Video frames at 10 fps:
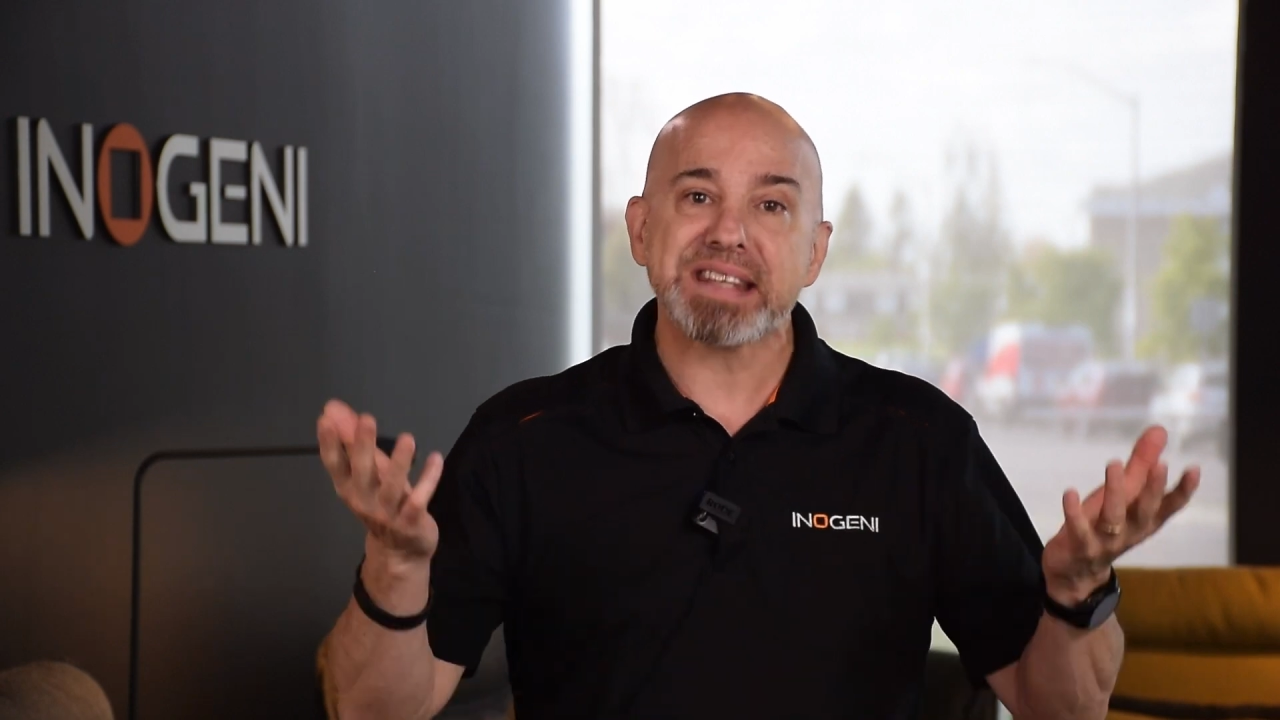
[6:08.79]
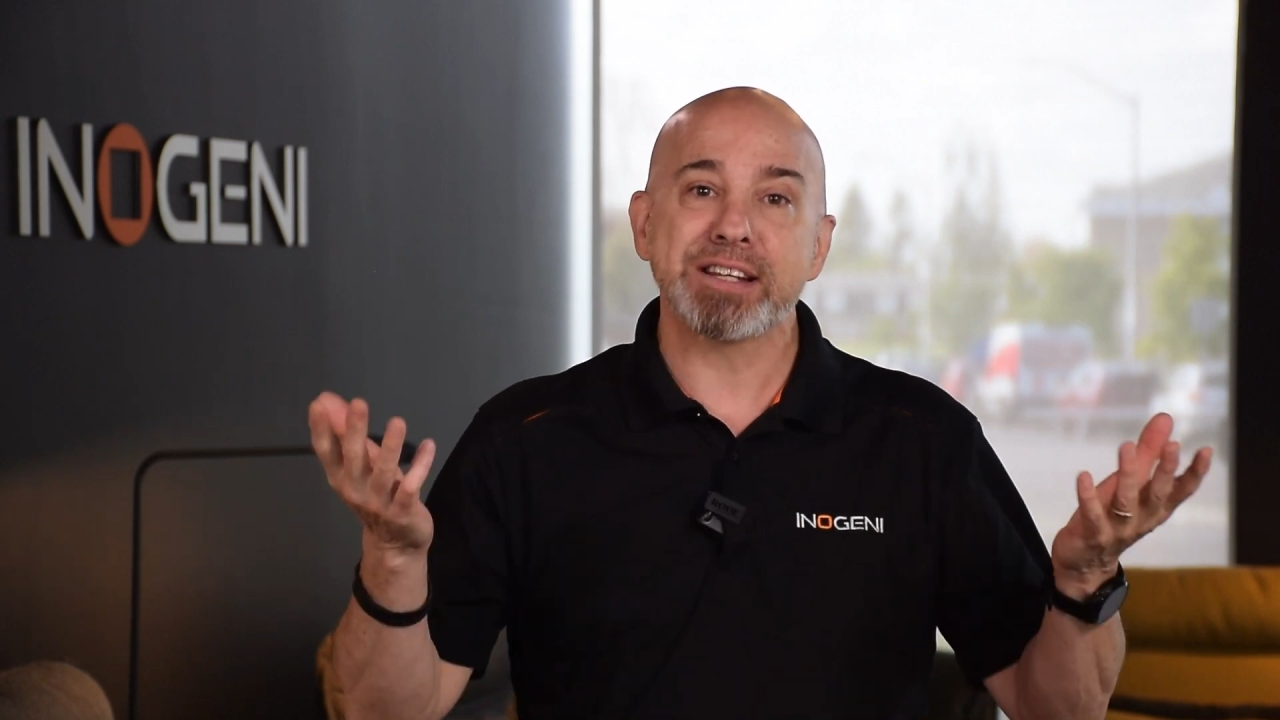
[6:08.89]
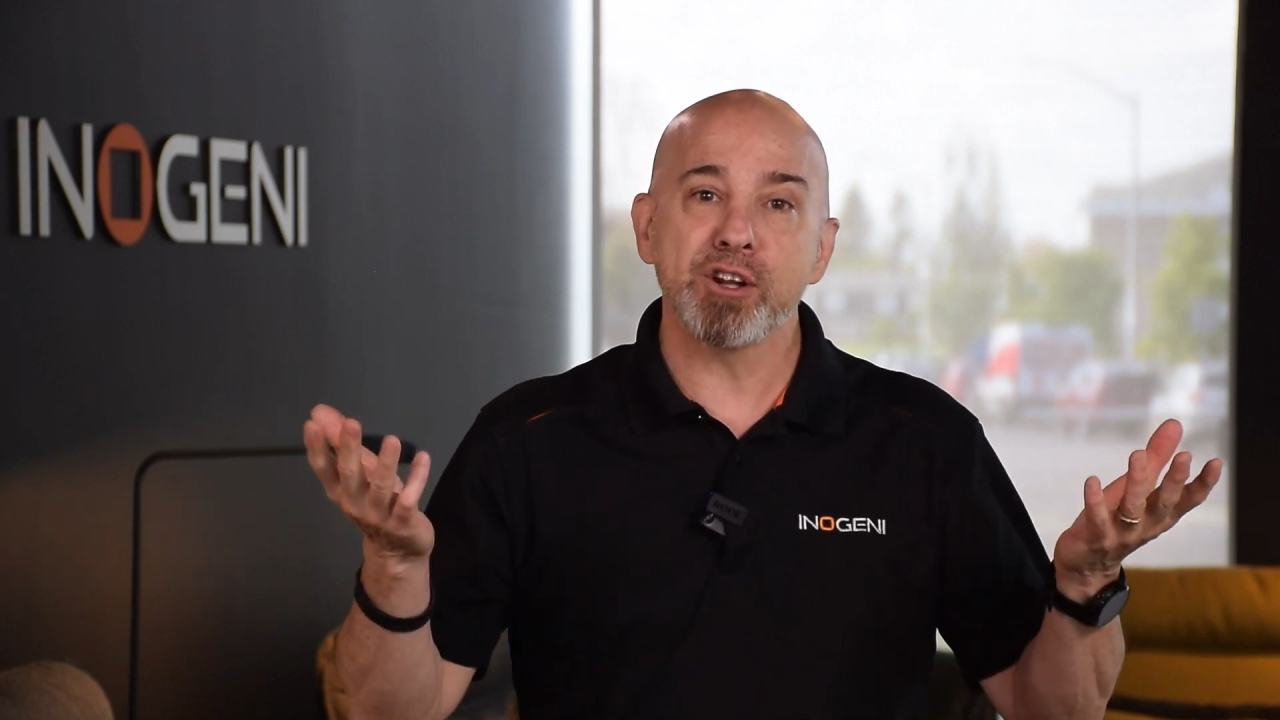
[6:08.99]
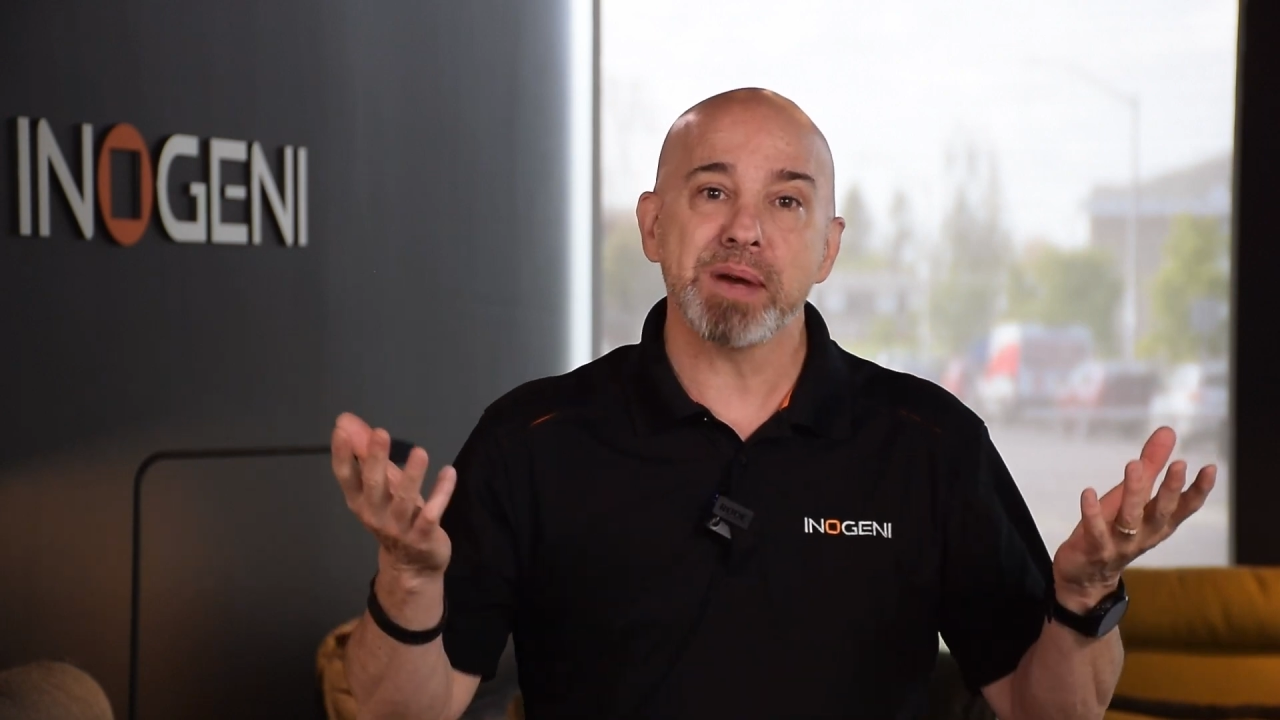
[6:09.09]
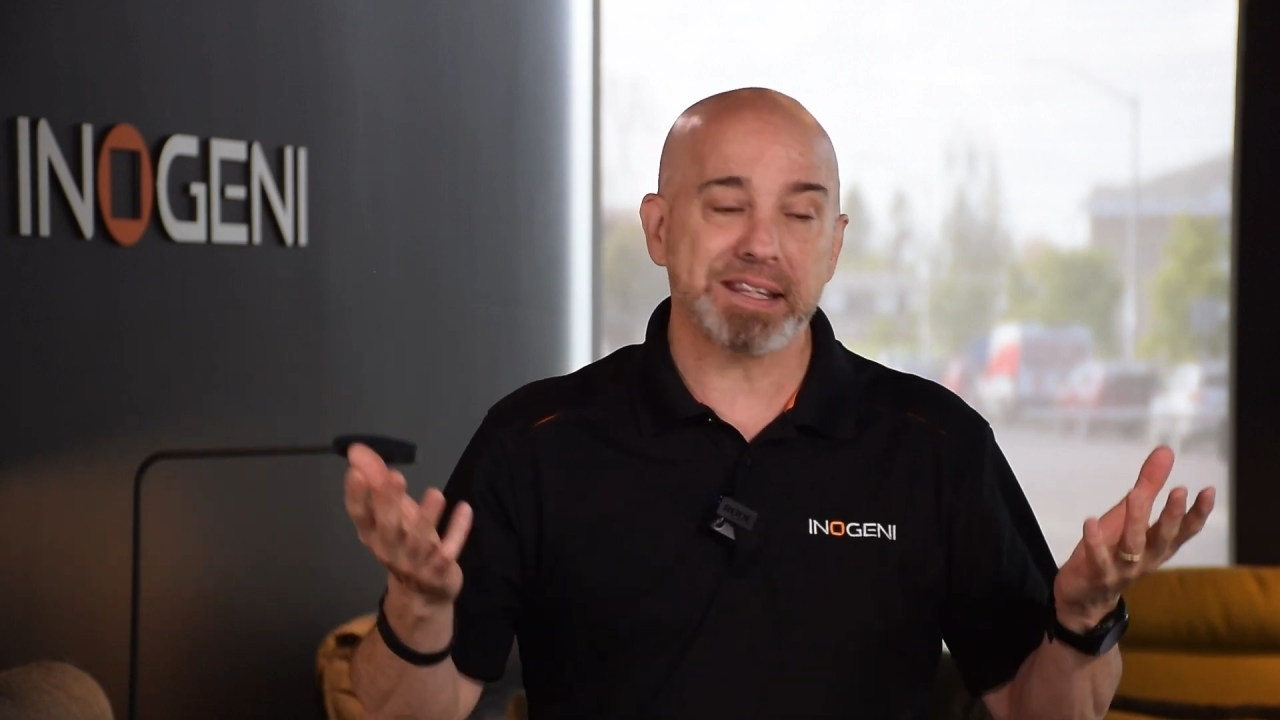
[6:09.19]

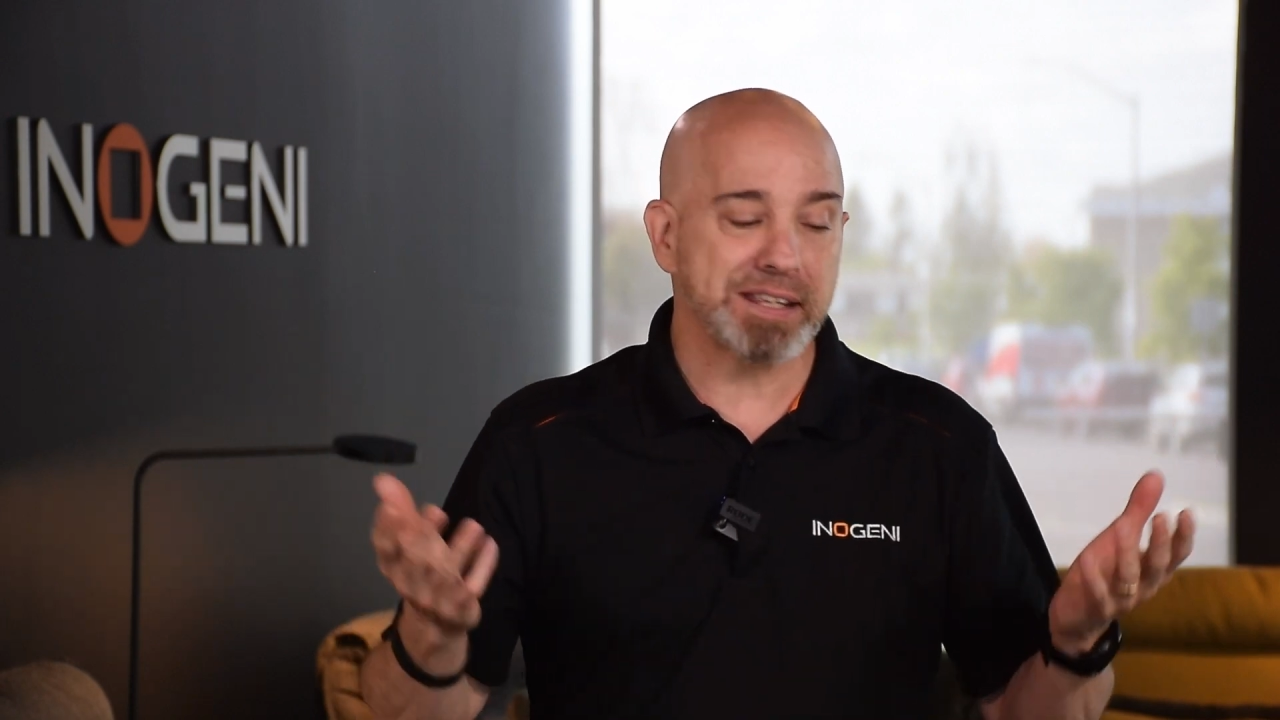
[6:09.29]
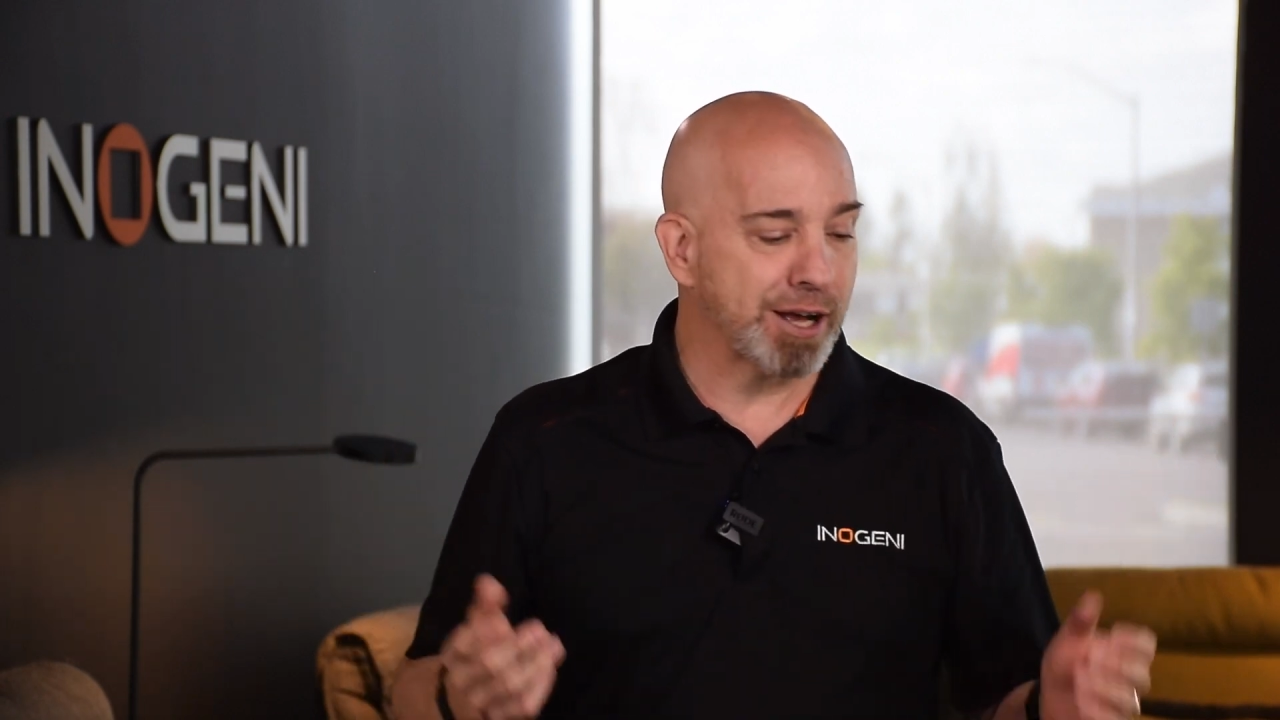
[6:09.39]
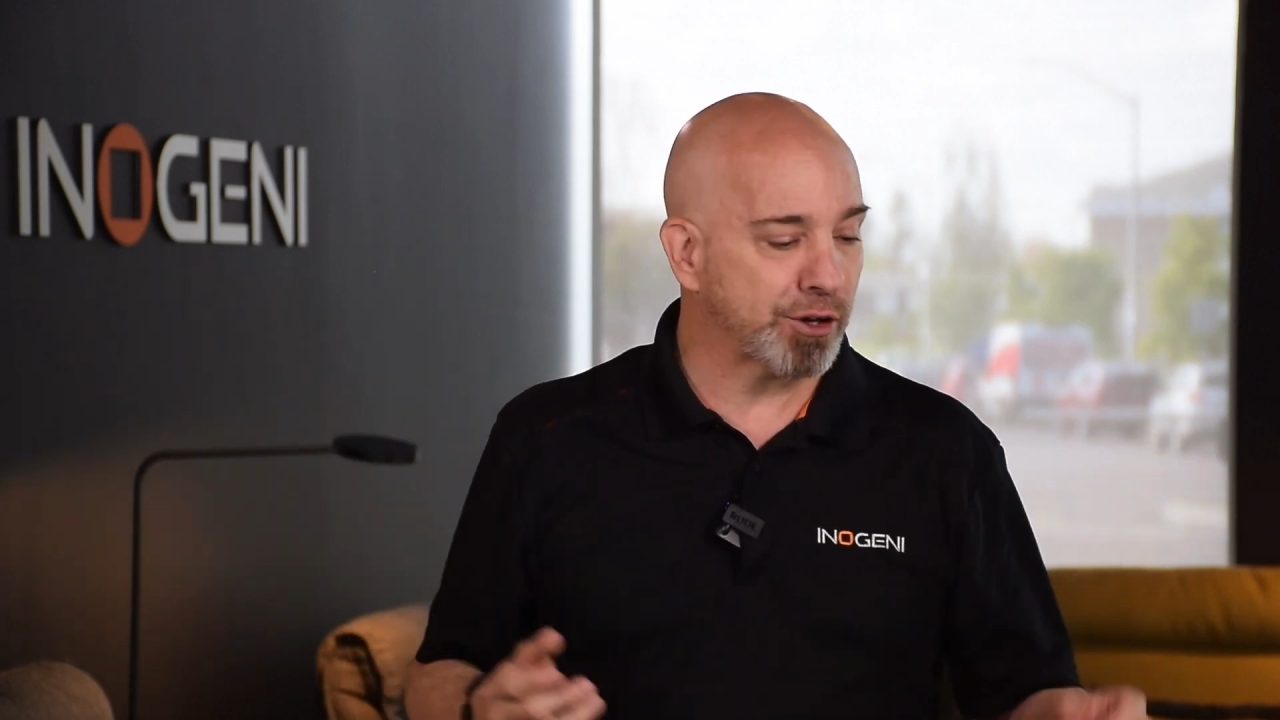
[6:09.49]
that's